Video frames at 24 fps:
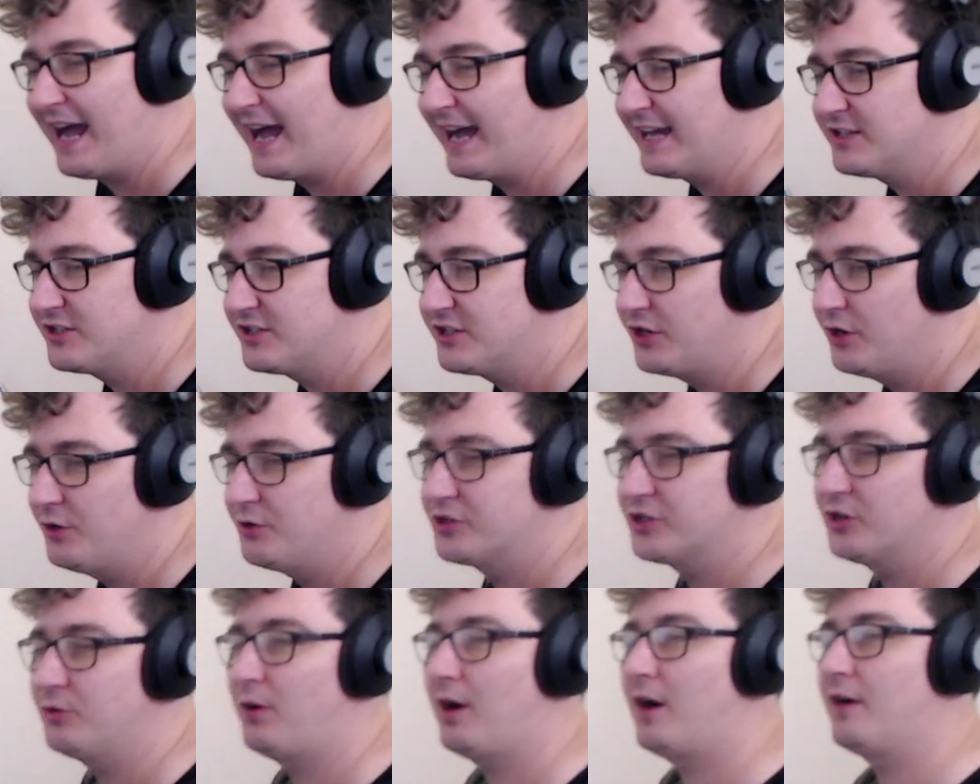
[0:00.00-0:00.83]
As
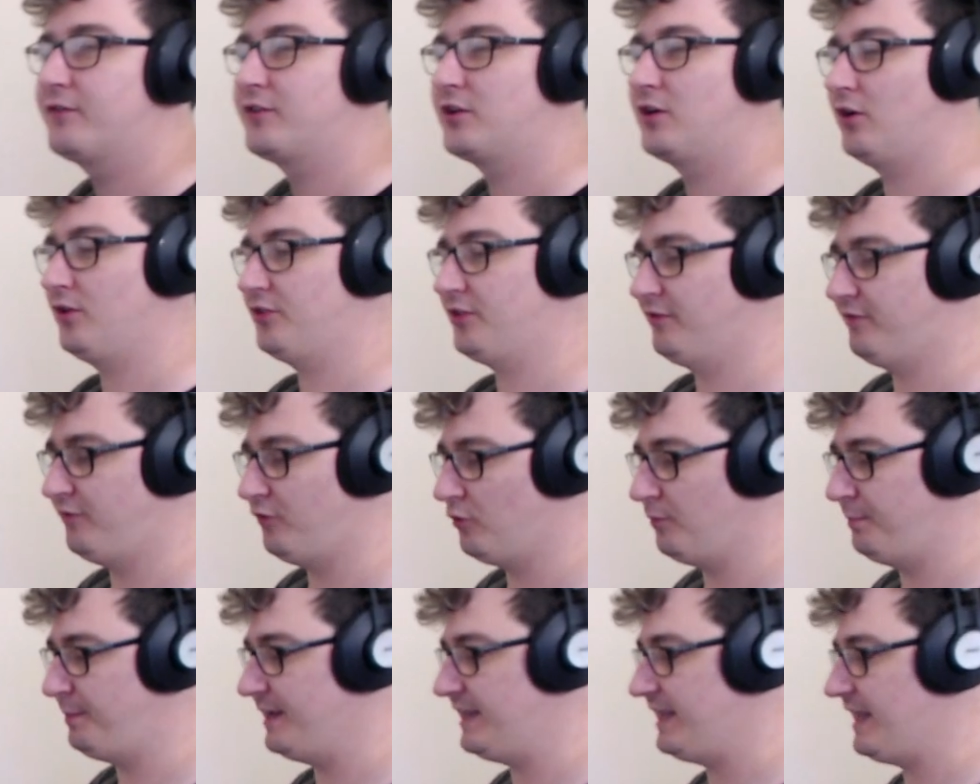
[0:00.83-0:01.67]
usual, I've got the
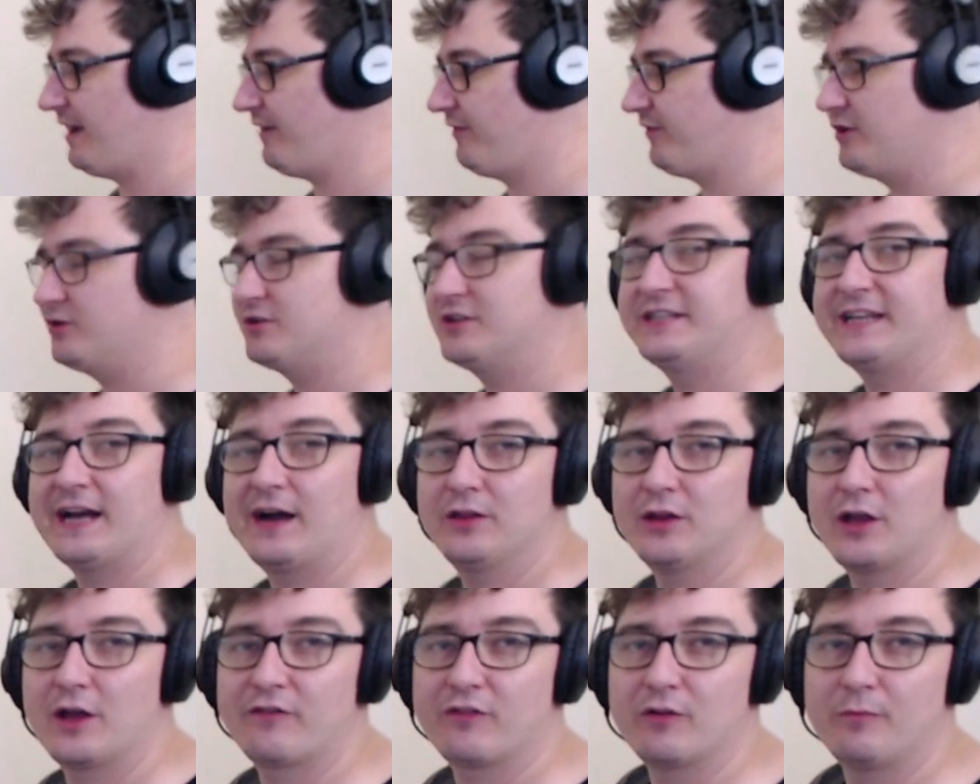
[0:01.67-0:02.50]
full PDF you can
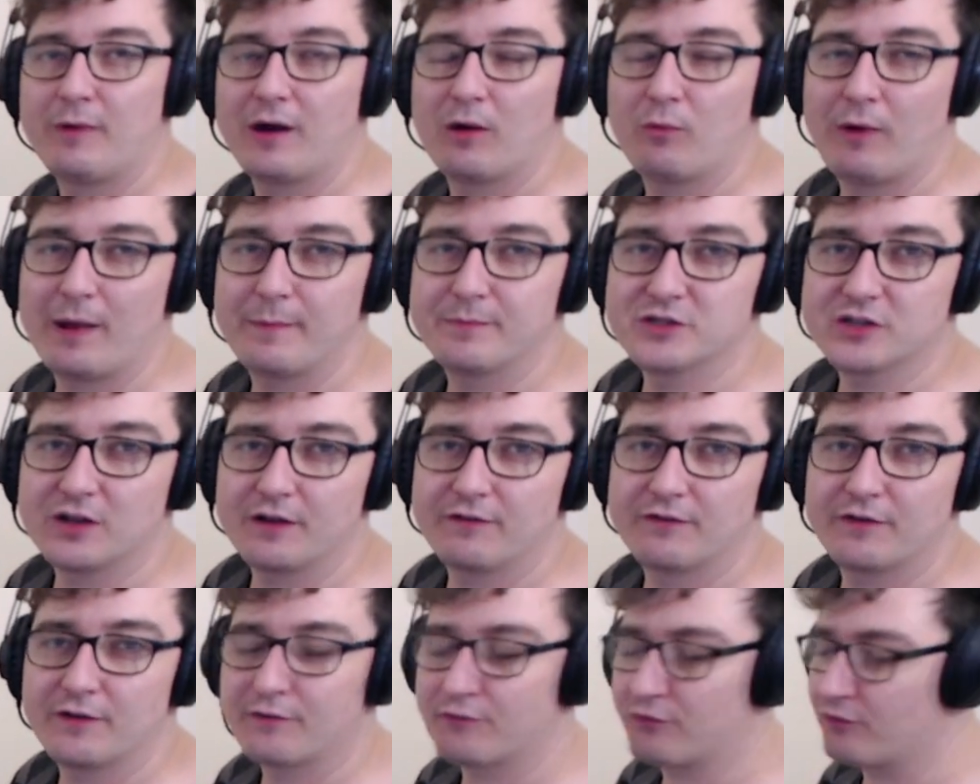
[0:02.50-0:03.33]
download from my website for